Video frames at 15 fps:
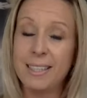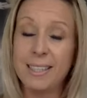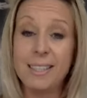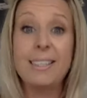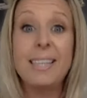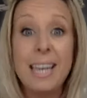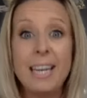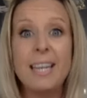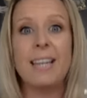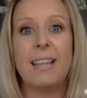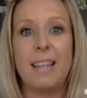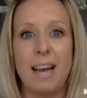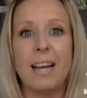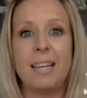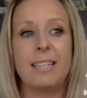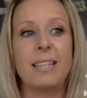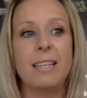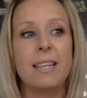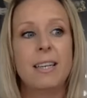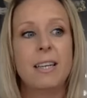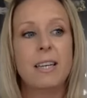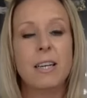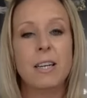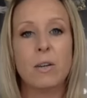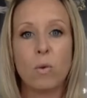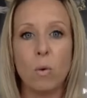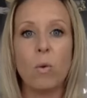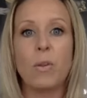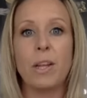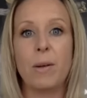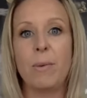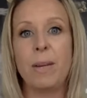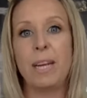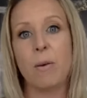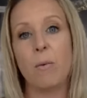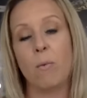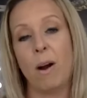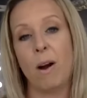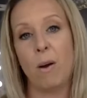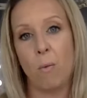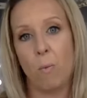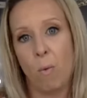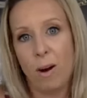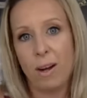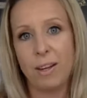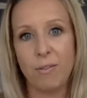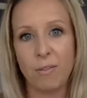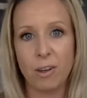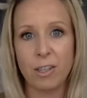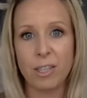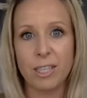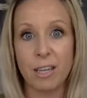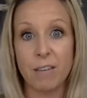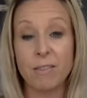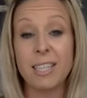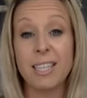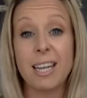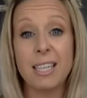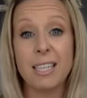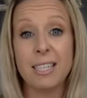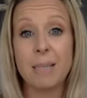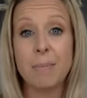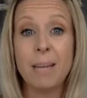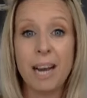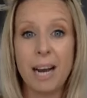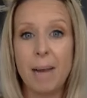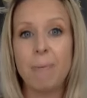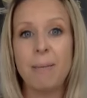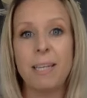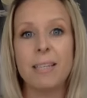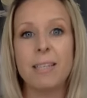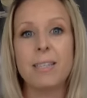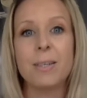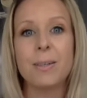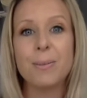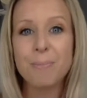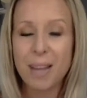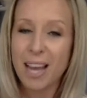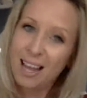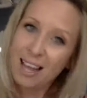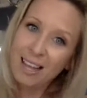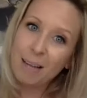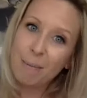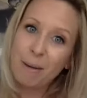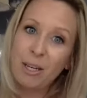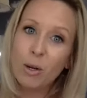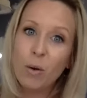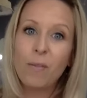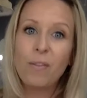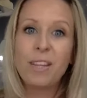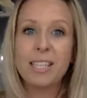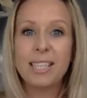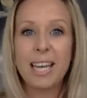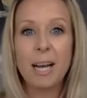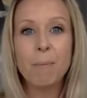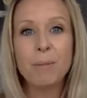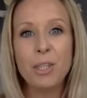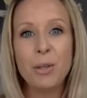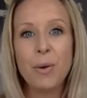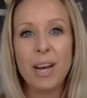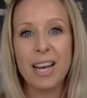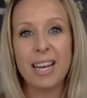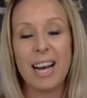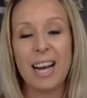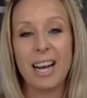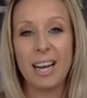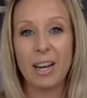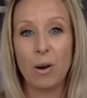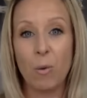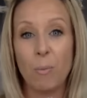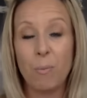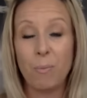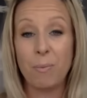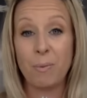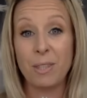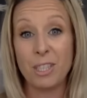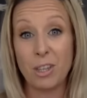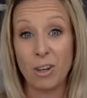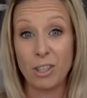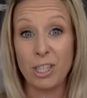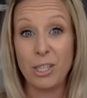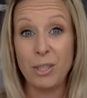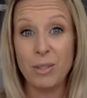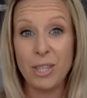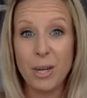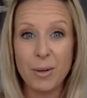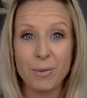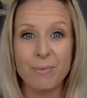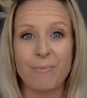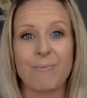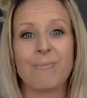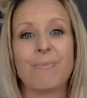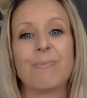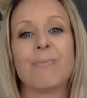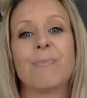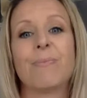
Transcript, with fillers: sustain that goal that we want for ourselves, and that is to be happy. So let me know if this helps you, and I hope to talk to you soon.